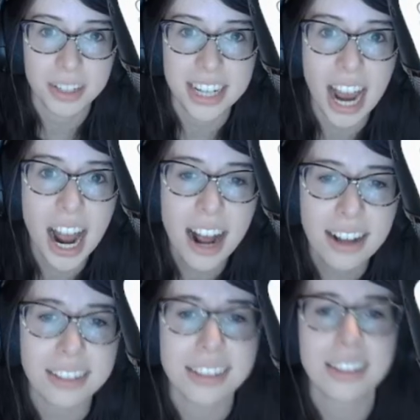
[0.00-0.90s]

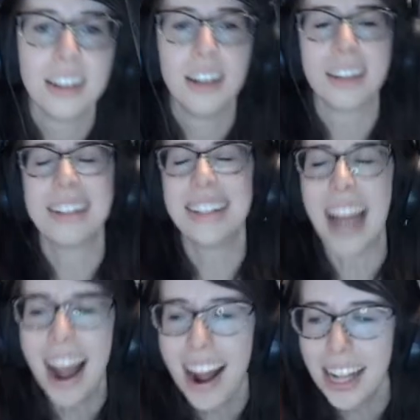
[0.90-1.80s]
Yes!
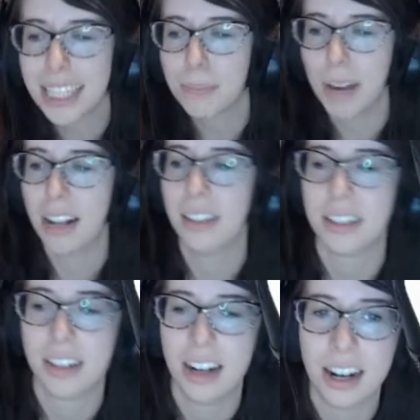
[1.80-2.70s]
Yes,
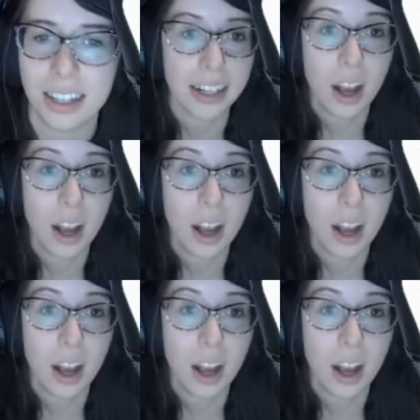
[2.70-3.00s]
Belladog!